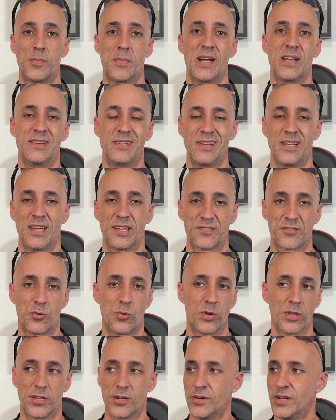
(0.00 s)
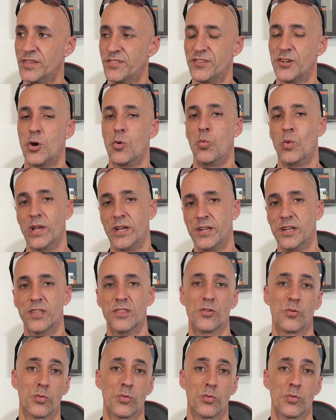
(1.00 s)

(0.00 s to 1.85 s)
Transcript: my desk where there is no wind in the